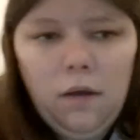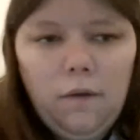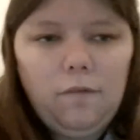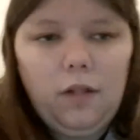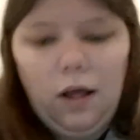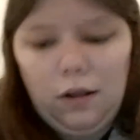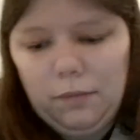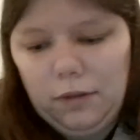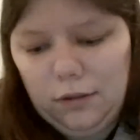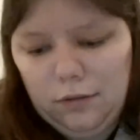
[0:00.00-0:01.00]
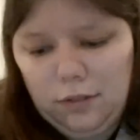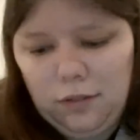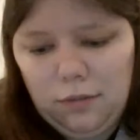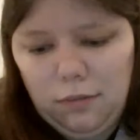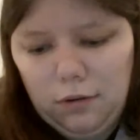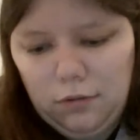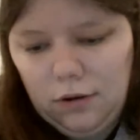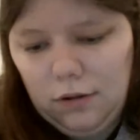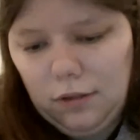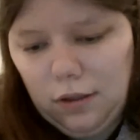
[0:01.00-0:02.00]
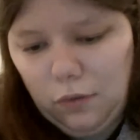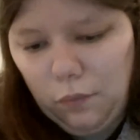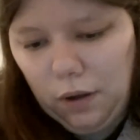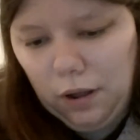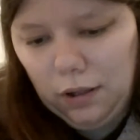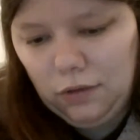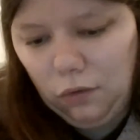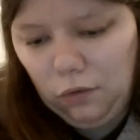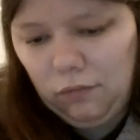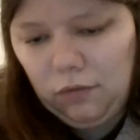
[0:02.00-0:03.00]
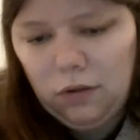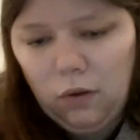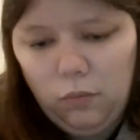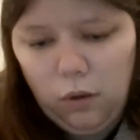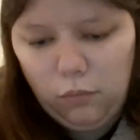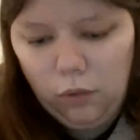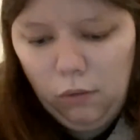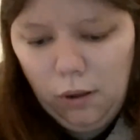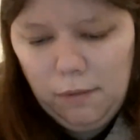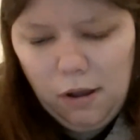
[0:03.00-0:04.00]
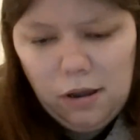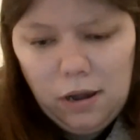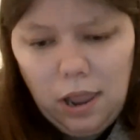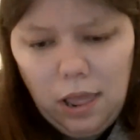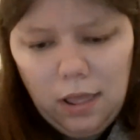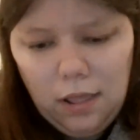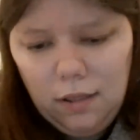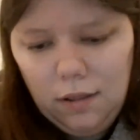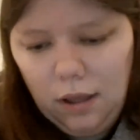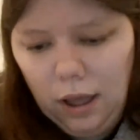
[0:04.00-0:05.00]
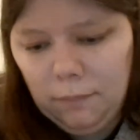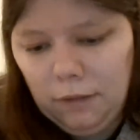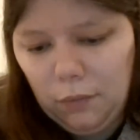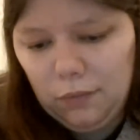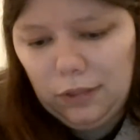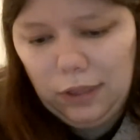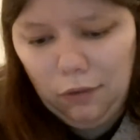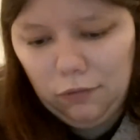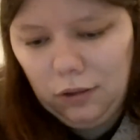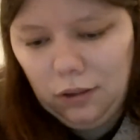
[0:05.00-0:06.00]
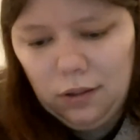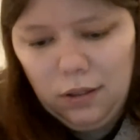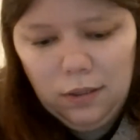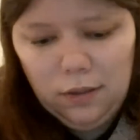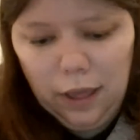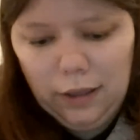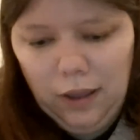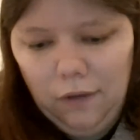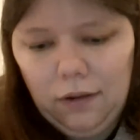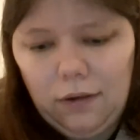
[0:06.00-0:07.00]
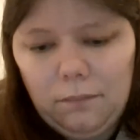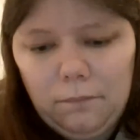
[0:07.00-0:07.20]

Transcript: vlog, because this sweater is going to take a while. I don't even know what row I'm on, I'm not really counting. I counted